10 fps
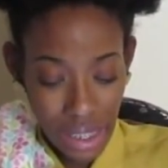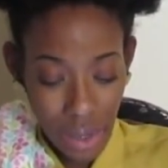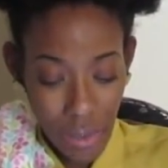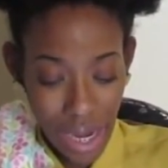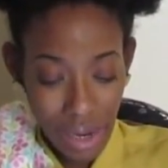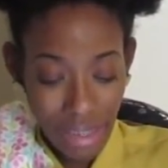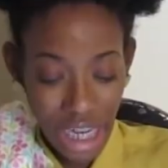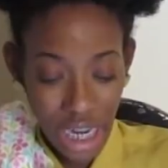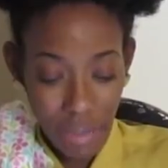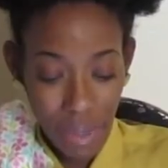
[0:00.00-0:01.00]
They wind up
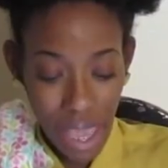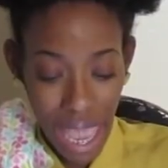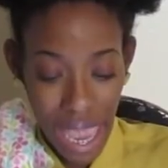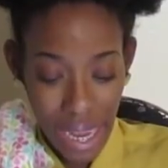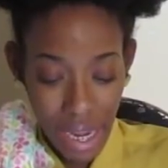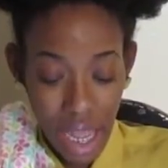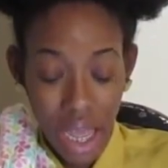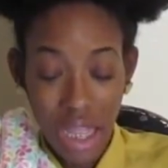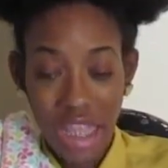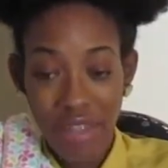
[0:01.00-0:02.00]
checking me at
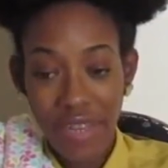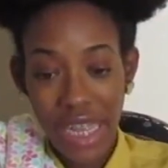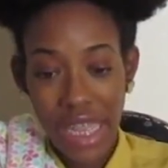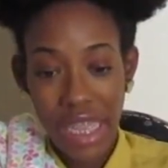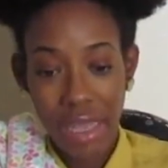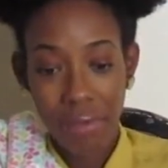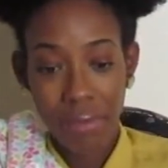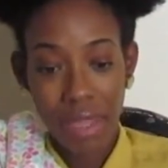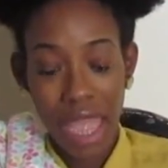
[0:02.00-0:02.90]
11 a.m.